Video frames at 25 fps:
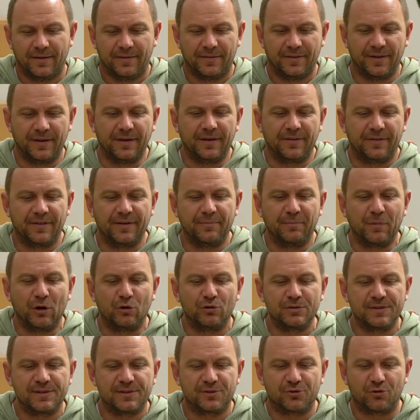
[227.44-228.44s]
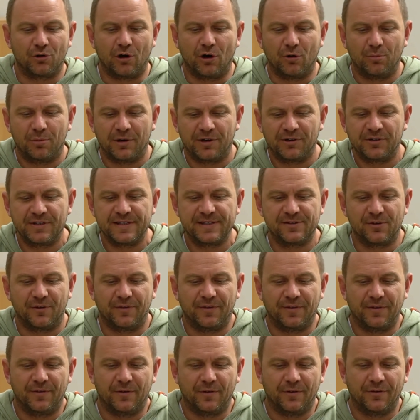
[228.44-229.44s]
The most strawberries
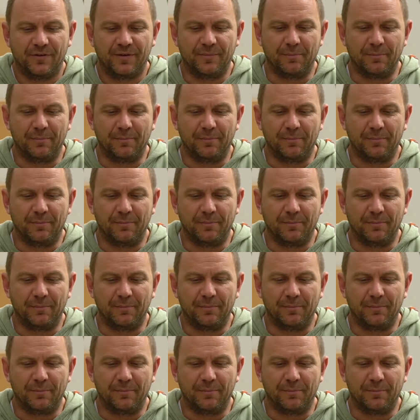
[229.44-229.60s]
on